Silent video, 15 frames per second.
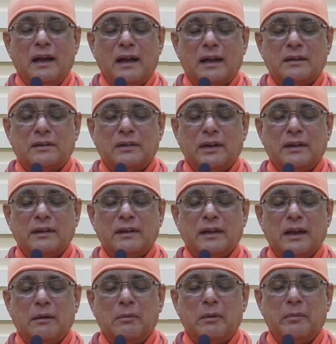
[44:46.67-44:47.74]
kachanti
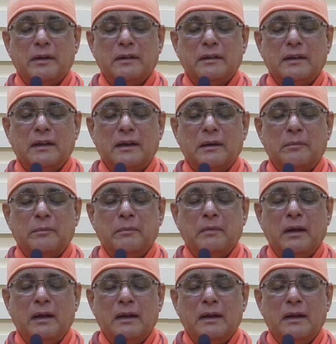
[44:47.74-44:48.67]
yama mandiram